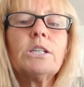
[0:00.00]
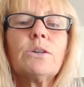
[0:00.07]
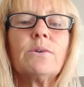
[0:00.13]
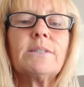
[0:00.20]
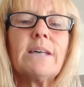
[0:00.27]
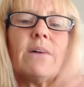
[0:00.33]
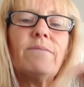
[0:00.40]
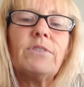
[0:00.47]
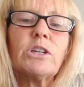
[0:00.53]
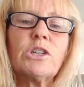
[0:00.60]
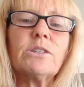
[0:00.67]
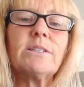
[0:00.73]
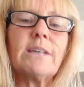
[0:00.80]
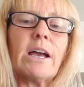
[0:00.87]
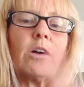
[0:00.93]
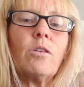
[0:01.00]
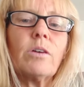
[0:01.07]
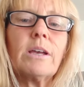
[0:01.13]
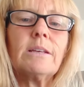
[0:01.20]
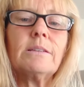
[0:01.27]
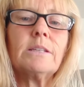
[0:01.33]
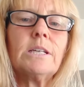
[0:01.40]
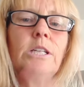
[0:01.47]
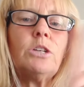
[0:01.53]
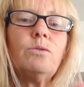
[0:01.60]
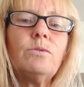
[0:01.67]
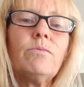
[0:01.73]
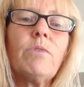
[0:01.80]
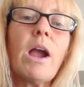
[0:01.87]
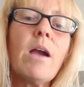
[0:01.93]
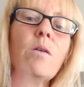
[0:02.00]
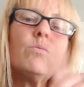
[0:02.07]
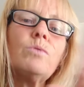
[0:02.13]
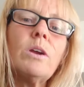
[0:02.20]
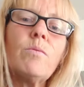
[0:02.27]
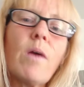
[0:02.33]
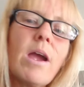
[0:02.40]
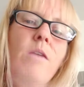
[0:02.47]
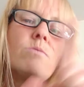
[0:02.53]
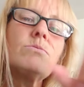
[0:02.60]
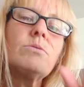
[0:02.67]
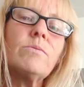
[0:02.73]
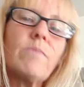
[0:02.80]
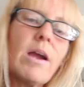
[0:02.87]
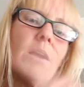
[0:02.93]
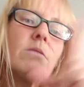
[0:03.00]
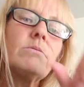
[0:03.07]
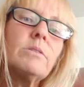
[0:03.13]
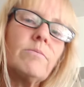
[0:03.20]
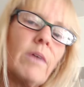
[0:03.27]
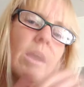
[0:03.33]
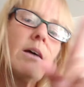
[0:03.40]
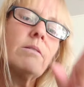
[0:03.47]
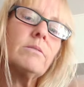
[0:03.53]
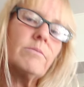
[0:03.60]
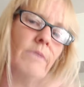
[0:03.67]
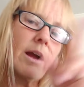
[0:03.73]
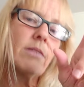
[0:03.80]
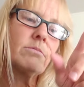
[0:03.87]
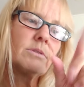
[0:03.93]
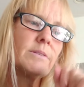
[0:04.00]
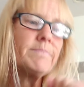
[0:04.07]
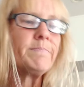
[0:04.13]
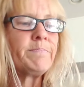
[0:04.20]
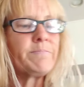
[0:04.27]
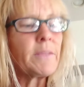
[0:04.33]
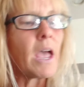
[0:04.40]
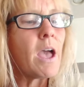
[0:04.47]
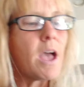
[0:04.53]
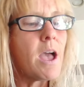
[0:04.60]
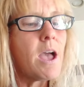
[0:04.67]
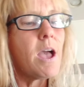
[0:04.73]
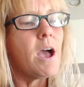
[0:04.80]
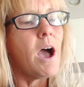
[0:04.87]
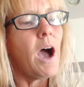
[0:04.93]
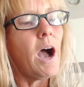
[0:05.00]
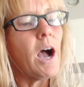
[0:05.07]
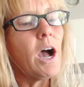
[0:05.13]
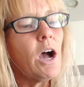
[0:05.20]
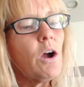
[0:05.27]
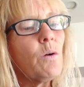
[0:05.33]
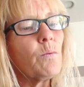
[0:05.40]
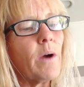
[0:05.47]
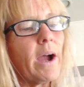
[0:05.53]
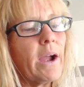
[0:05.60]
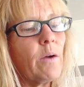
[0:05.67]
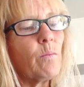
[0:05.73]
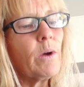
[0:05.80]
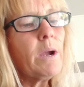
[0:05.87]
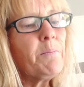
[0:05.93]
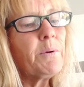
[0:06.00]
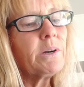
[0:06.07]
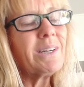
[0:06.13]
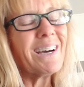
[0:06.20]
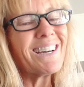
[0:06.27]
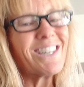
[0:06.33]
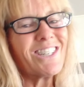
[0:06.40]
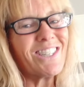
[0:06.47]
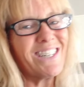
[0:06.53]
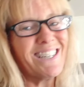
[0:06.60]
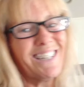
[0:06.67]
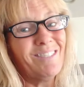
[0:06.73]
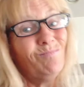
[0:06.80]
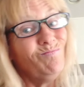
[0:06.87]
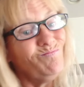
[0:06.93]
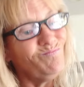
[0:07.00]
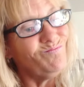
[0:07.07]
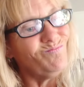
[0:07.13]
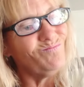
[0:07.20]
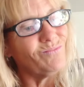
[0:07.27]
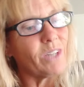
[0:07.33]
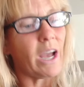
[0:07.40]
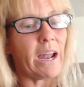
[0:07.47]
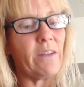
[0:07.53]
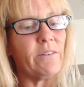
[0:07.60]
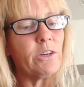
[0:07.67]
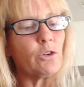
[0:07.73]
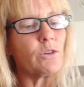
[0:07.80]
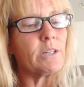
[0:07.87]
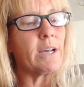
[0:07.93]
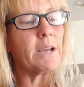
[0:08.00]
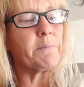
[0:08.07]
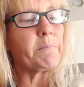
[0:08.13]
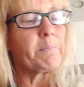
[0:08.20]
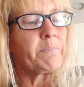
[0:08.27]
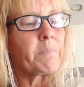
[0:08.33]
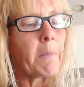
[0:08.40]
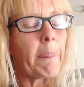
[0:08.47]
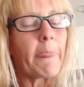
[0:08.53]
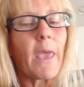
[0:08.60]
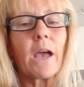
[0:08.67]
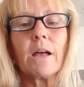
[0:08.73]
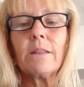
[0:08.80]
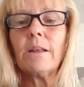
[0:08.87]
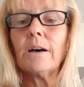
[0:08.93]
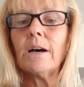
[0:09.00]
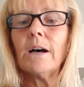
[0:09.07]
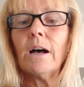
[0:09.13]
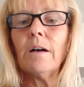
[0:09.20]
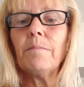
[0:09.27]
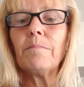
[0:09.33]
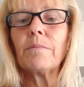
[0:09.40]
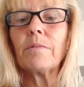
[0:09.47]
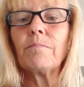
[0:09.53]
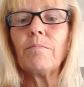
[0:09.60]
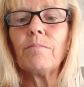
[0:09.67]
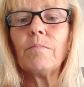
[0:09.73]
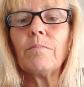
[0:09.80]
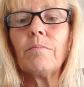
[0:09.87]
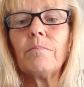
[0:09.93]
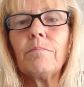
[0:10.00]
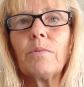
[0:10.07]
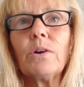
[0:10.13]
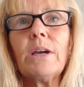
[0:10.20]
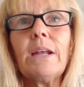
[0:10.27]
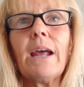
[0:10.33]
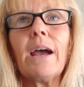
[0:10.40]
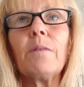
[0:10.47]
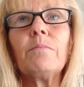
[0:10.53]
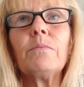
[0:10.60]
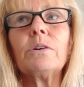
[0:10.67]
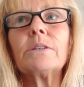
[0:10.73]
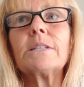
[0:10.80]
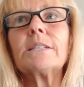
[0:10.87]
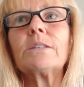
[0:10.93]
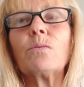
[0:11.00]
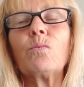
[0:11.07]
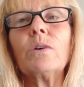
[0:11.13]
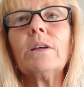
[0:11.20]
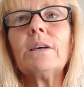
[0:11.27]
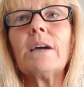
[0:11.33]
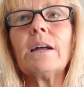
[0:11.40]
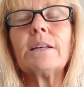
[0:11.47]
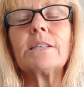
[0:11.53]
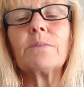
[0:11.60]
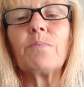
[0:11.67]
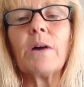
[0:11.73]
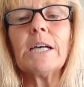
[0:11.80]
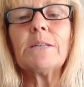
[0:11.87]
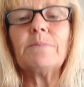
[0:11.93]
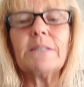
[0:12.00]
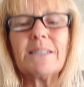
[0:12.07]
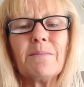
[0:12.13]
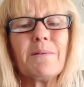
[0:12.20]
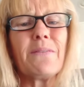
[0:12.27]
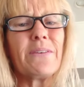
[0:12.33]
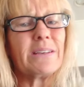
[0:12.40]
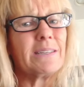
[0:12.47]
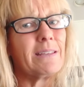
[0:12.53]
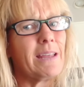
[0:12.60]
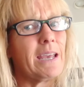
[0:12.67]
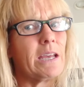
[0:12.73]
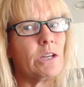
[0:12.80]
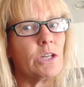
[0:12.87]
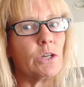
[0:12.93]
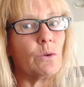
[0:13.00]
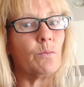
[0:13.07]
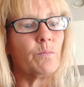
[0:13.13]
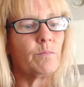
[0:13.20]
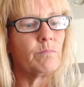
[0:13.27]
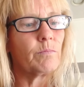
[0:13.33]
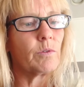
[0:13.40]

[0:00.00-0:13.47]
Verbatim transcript: So it's that vicious cycle continues around and round and round and round and round. All right, reproduction. Mm, kind of interesting. The marine animals really kind of surprised me, some of the things that they can do.